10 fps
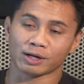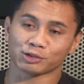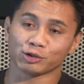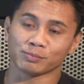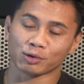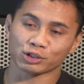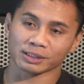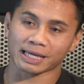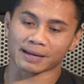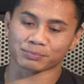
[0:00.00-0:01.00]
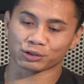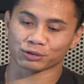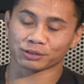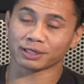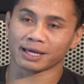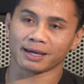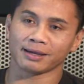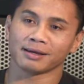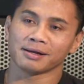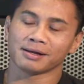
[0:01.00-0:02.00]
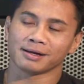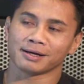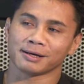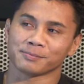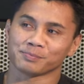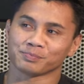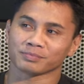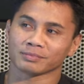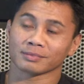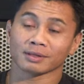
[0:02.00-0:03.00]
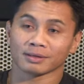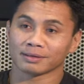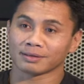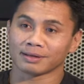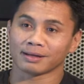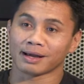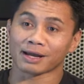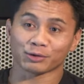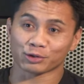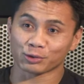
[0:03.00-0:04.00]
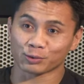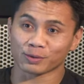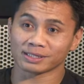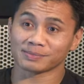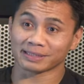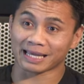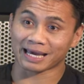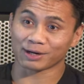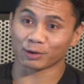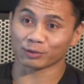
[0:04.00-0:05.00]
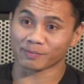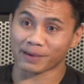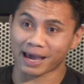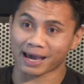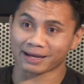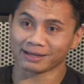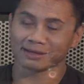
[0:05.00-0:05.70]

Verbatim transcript: I was doing motion capture today, I don't know who it was, but they had to hold the pad.